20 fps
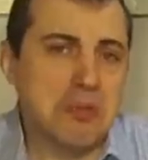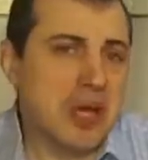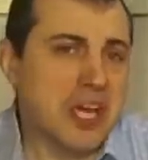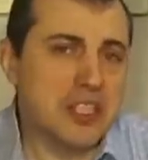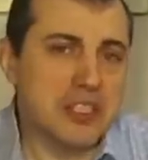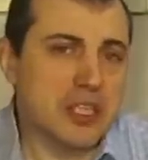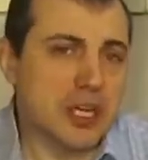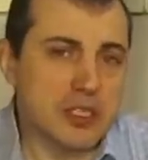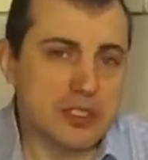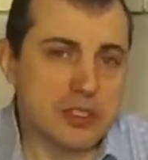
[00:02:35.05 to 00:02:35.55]

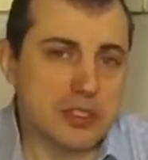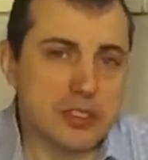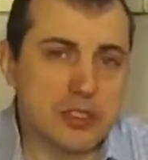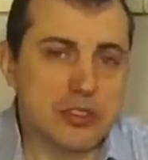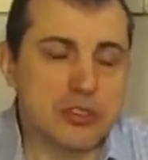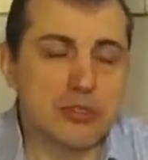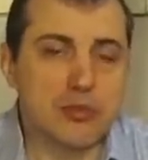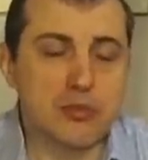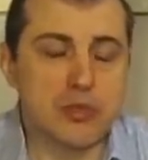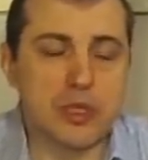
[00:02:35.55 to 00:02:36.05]
It
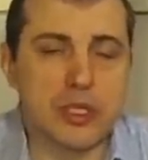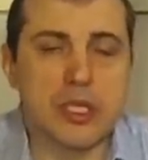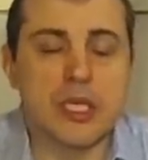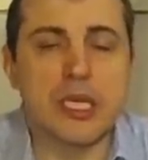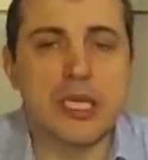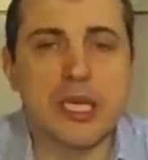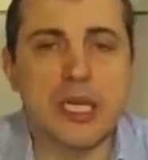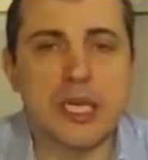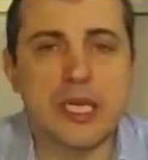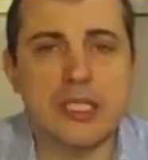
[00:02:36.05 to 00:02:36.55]
doesn't,
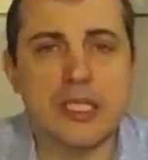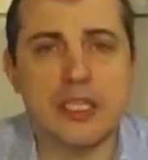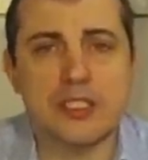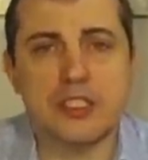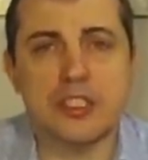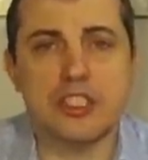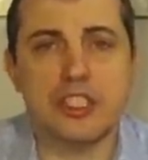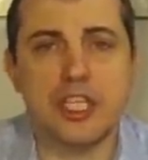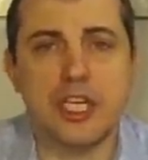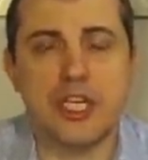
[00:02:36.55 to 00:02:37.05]
really. It
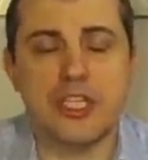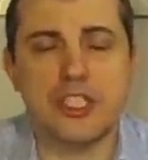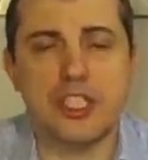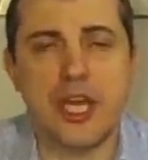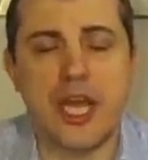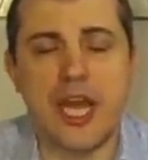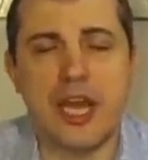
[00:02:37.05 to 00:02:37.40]
doesn't change